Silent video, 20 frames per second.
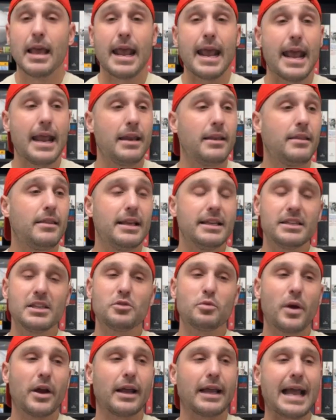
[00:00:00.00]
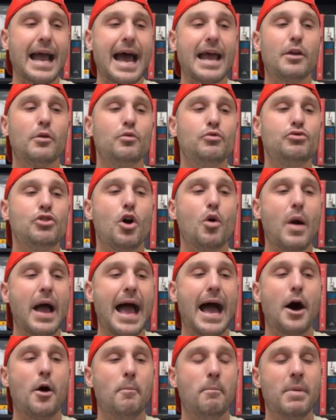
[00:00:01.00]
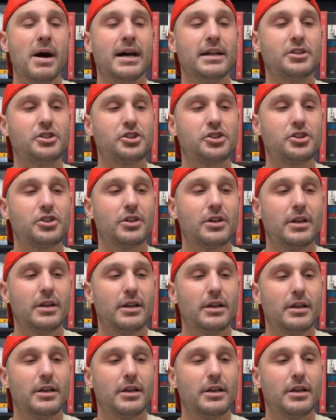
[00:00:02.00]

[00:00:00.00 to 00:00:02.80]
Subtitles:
And this is where, I don't know how much